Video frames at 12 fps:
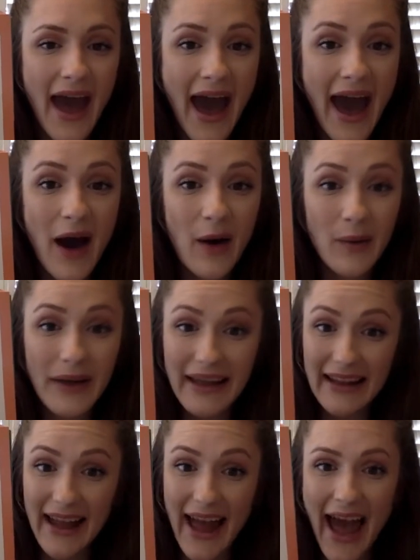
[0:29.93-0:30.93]
Ow in
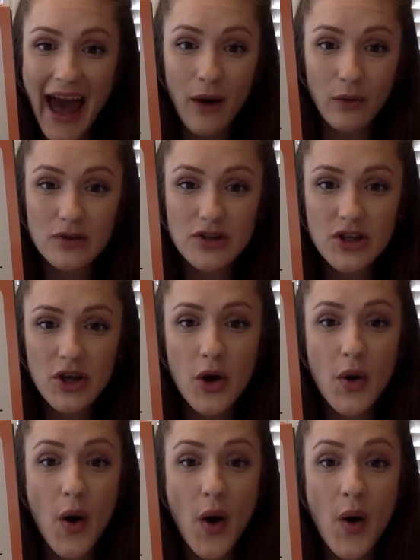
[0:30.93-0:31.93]
out,
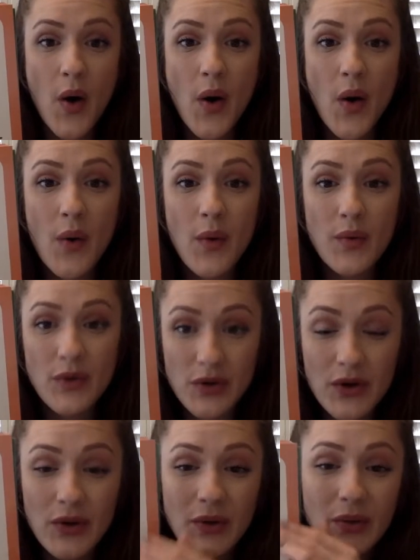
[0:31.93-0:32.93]

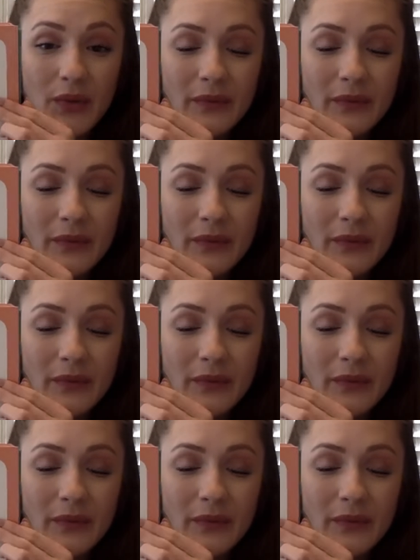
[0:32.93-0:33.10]
O-U.